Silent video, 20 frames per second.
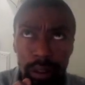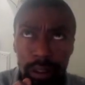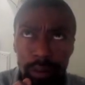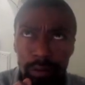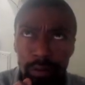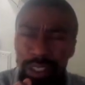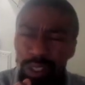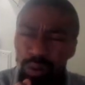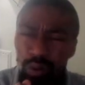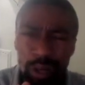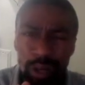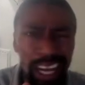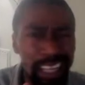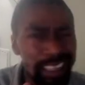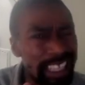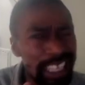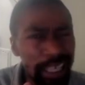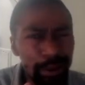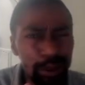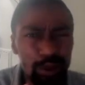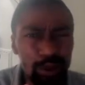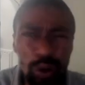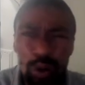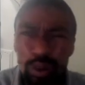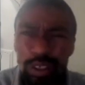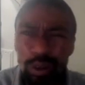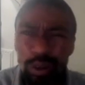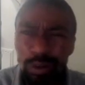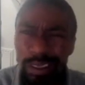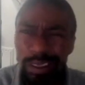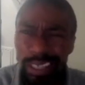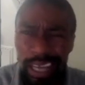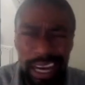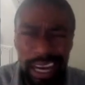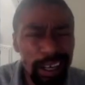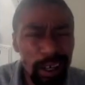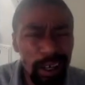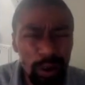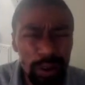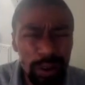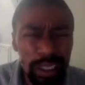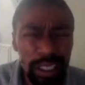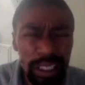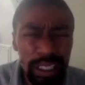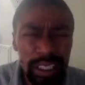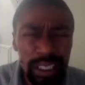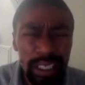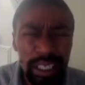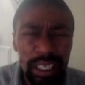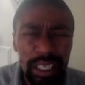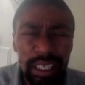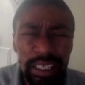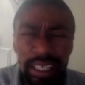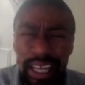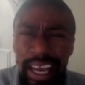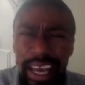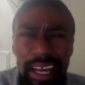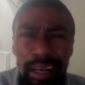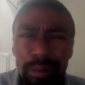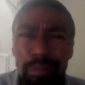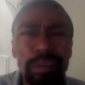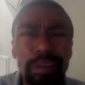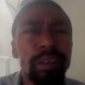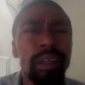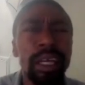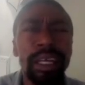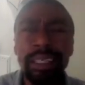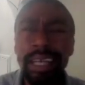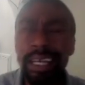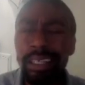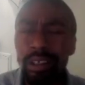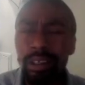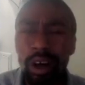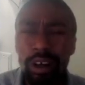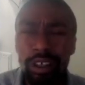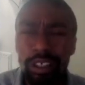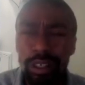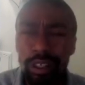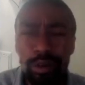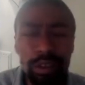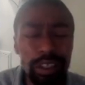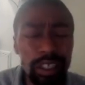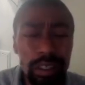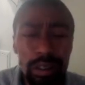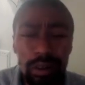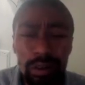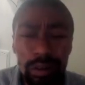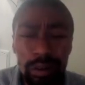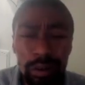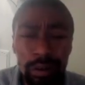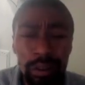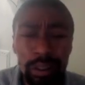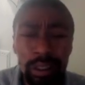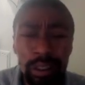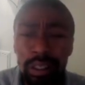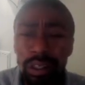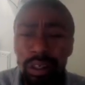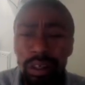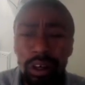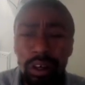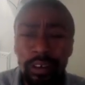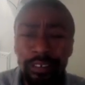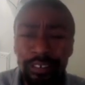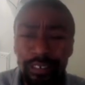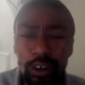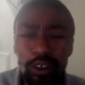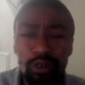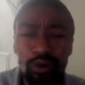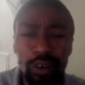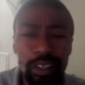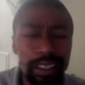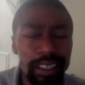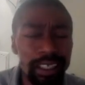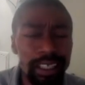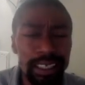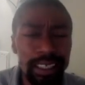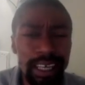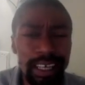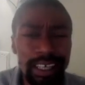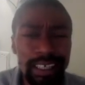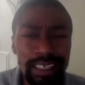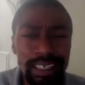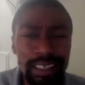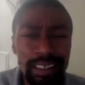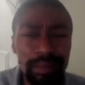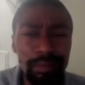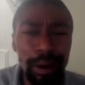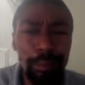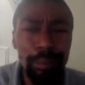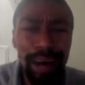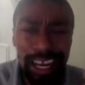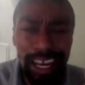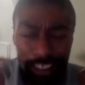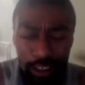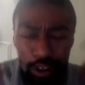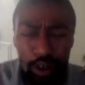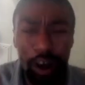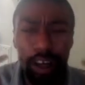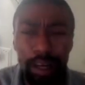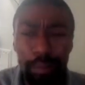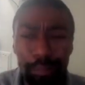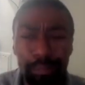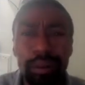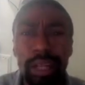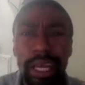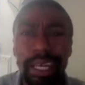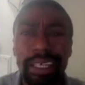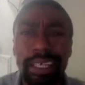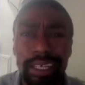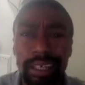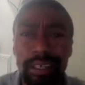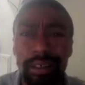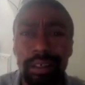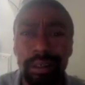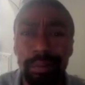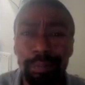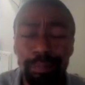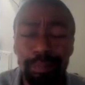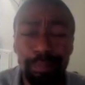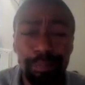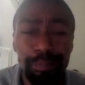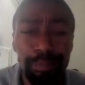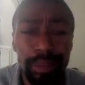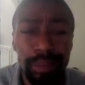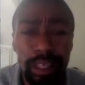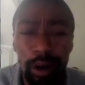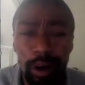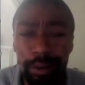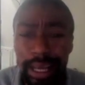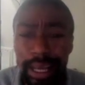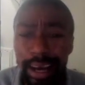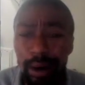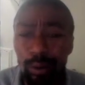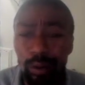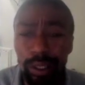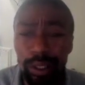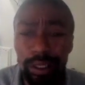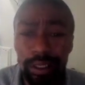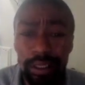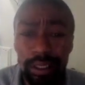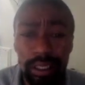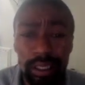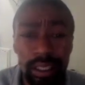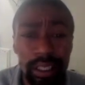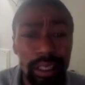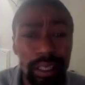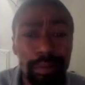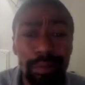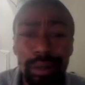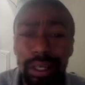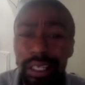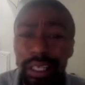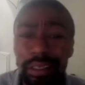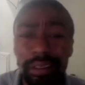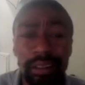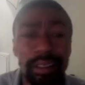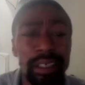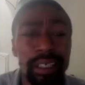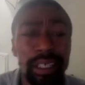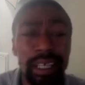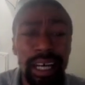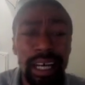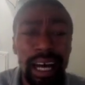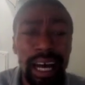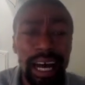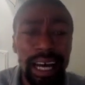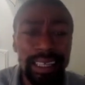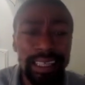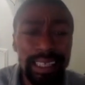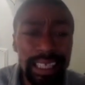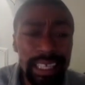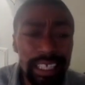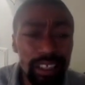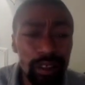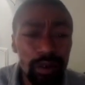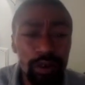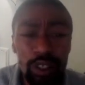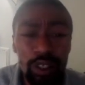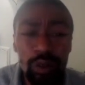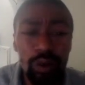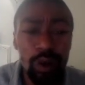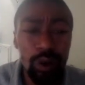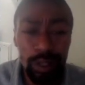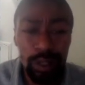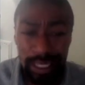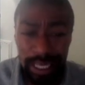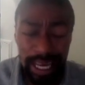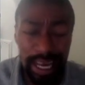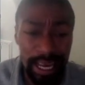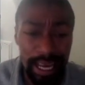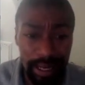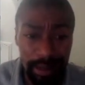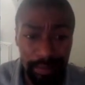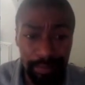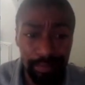I think it was Rosie O'Donnell that had a late night talk show too, on First Run Syndication. My mind's drawing a blank here on that one, but I think she'll do okay.